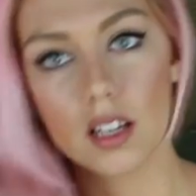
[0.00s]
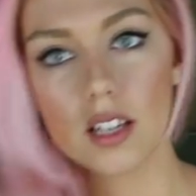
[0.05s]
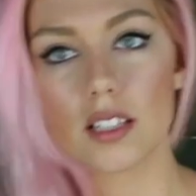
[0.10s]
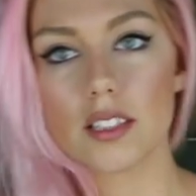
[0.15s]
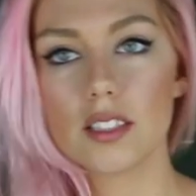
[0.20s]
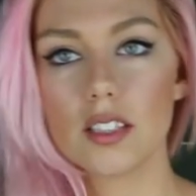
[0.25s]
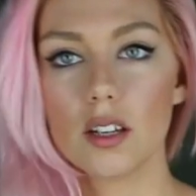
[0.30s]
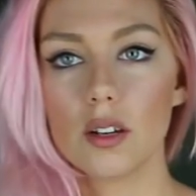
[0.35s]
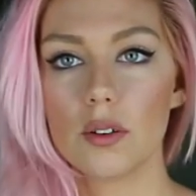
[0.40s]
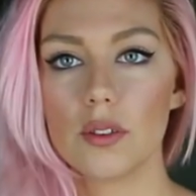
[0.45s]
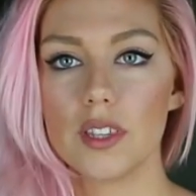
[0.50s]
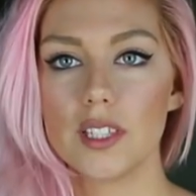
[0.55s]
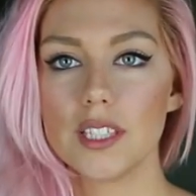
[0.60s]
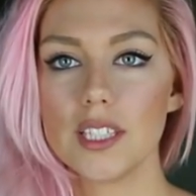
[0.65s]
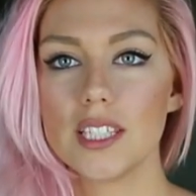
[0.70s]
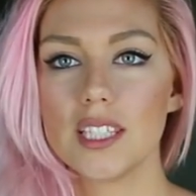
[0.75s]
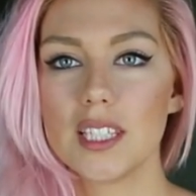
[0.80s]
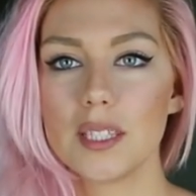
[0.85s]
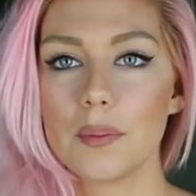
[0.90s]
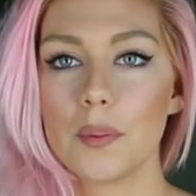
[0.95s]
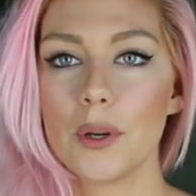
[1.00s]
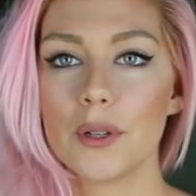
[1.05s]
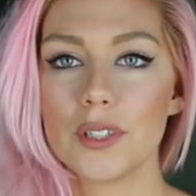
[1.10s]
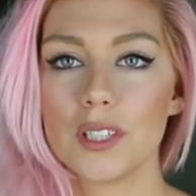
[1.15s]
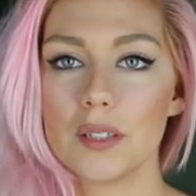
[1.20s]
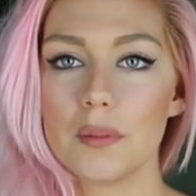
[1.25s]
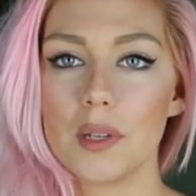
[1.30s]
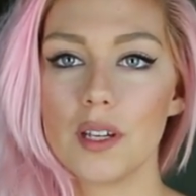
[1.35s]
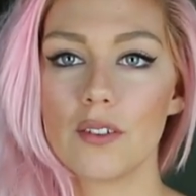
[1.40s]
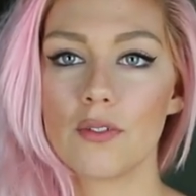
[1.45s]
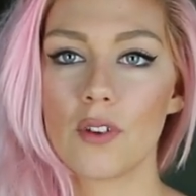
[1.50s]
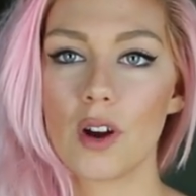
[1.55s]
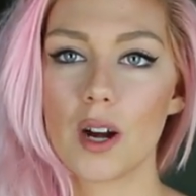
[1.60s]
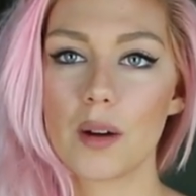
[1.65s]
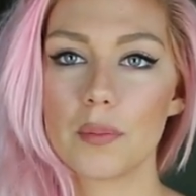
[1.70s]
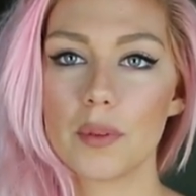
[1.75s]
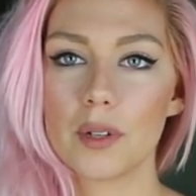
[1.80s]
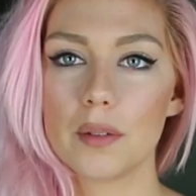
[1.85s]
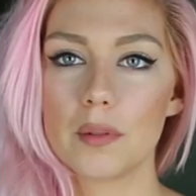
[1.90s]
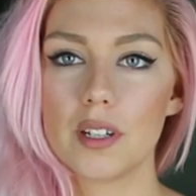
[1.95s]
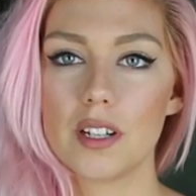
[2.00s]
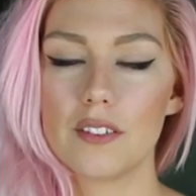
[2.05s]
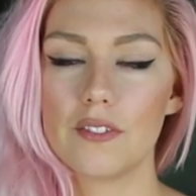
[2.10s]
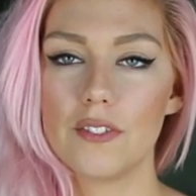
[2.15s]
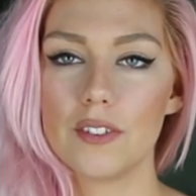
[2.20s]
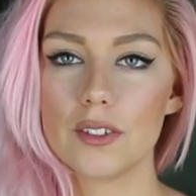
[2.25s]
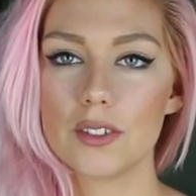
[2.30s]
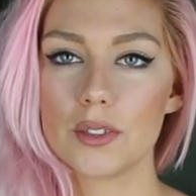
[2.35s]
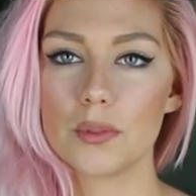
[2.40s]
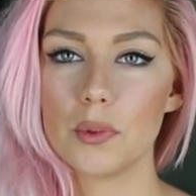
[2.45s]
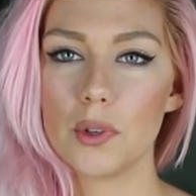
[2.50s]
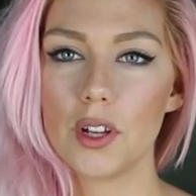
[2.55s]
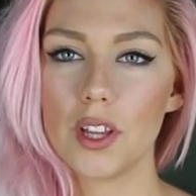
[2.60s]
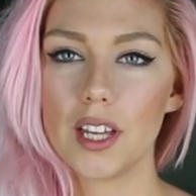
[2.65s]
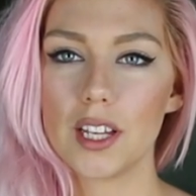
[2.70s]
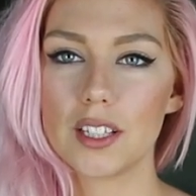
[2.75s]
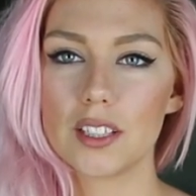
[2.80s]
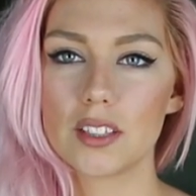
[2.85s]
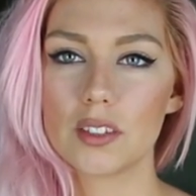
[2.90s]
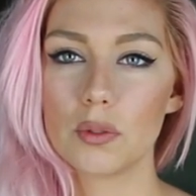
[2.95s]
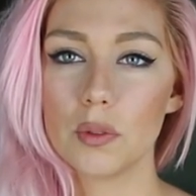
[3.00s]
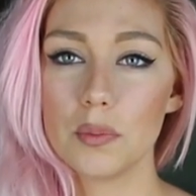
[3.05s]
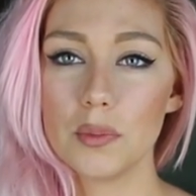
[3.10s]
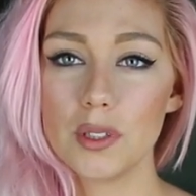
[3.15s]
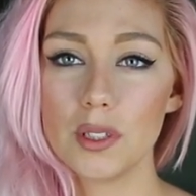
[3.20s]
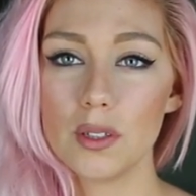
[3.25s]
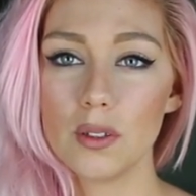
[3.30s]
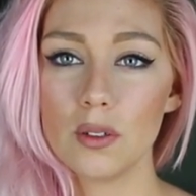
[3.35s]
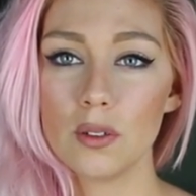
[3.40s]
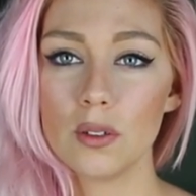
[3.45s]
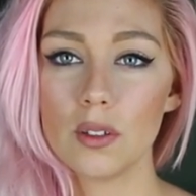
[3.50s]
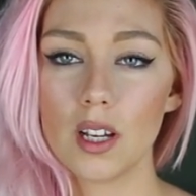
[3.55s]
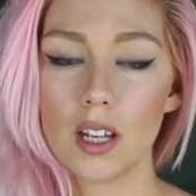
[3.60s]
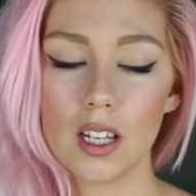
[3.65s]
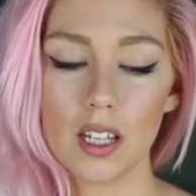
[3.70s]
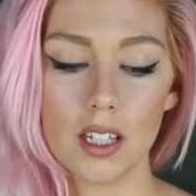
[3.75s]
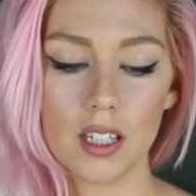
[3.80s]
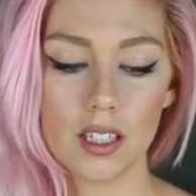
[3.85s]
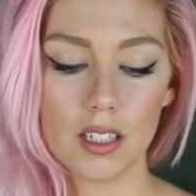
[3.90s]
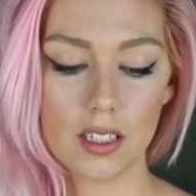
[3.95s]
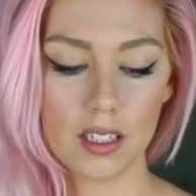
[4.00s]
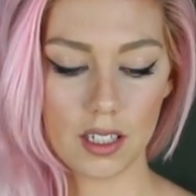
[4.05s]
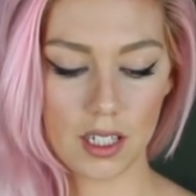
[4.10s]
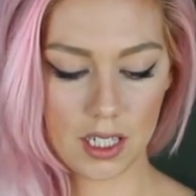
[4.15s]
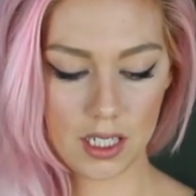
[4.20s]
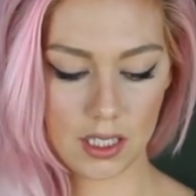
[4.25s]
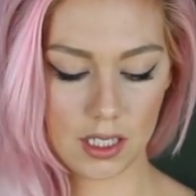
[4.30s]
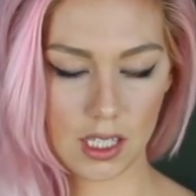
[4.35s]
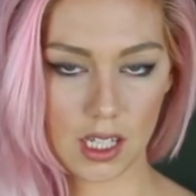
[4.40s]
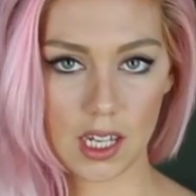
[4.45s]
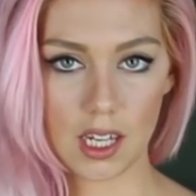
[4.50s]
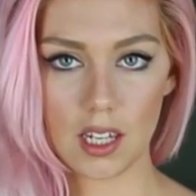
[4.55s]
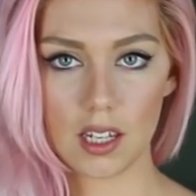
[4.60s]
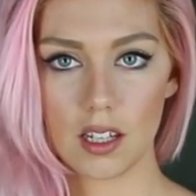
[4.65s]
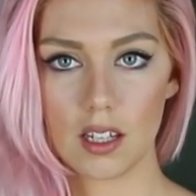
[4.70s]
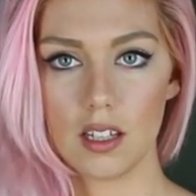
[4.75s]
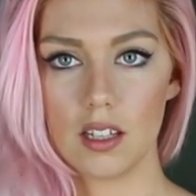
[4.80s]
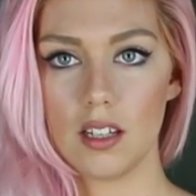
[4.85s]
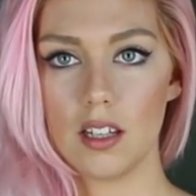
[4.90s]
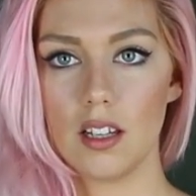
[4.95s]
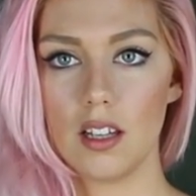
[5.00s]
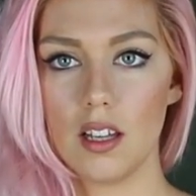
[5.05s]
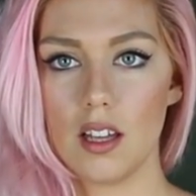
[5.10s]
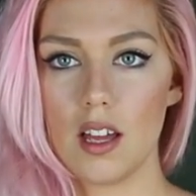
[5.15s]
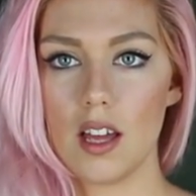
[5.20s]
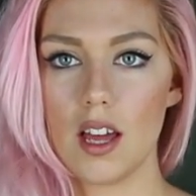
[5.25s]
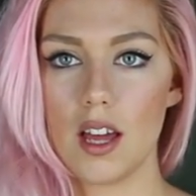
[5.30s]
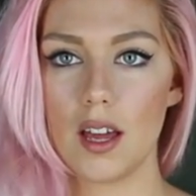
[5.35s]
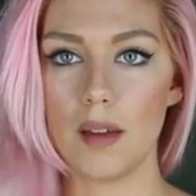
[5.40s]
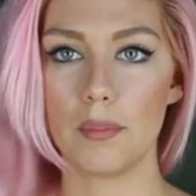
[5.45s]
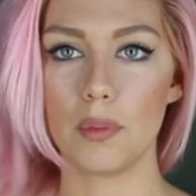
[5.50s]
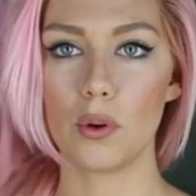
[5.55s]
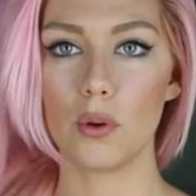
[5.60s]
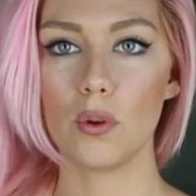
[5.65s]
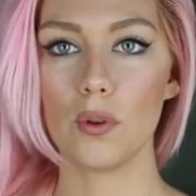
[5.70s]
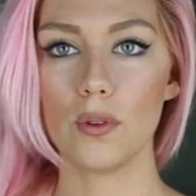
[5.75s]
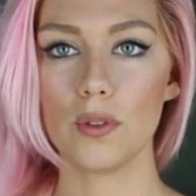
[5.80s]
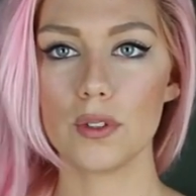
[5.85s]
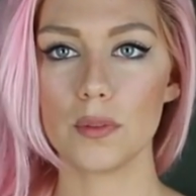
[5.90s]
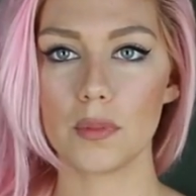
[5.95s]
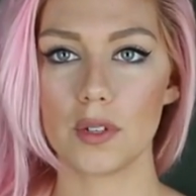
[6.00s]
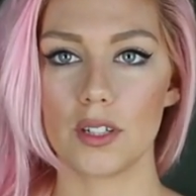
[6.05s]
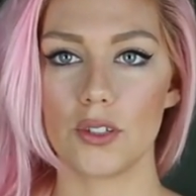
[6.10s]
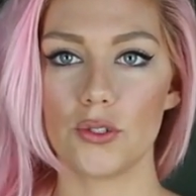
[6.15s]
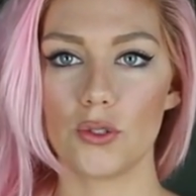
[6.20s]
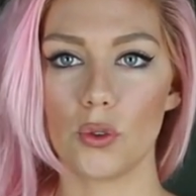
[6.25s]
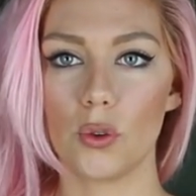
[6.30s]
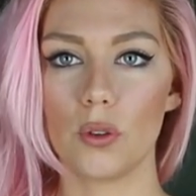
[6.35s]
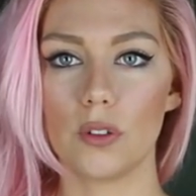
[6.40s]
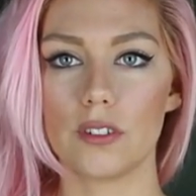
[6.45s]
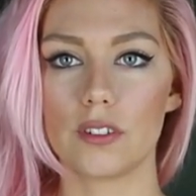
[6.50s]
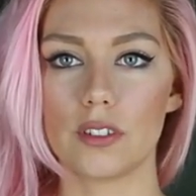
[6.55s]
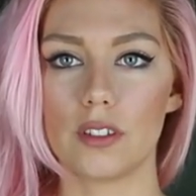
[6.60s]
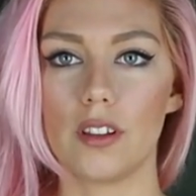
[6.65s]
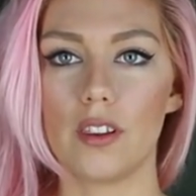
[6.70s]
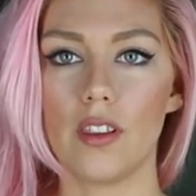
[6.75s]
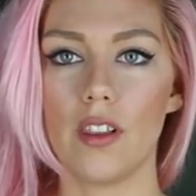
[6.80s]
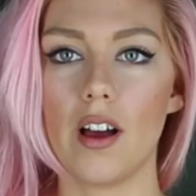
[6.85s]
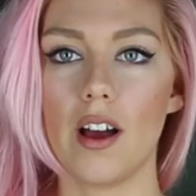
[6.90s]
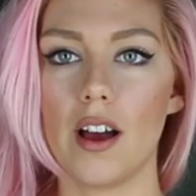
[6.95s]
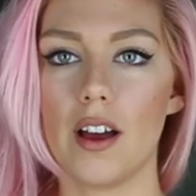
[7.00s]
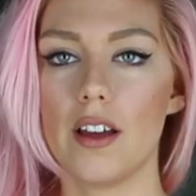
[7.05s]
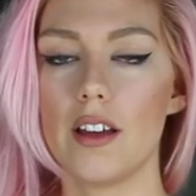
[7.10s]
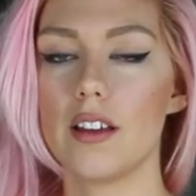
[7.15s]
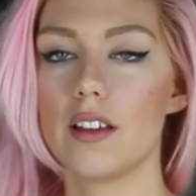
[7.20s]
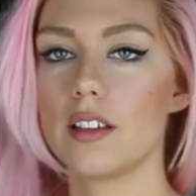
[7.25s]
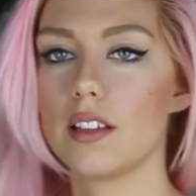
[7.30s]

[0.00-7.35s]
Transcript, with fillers: So this is supposed to be a romper, but it feels more like a swimsuit and it's like pulls on my shoulders a lot.